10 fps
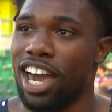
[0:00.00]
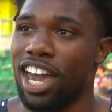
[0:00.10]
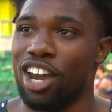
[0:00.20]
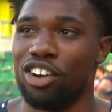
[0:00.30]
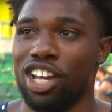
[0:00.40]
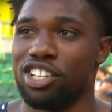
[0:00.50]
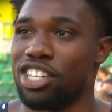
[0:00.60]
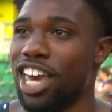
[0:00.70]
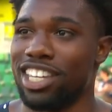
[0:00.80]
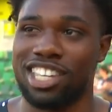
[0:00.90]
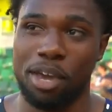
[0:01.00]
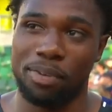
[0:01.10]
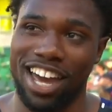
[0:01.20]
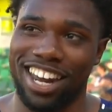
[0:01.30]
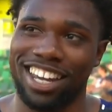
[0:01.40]
Erriyon just had the
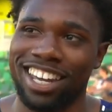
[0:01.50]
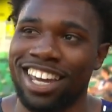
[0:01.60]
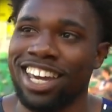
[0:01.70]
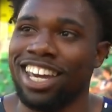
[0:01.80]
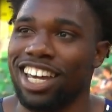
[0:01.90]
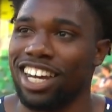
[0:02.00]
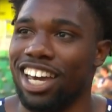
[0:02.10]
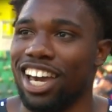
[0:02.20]
same plan. Okay.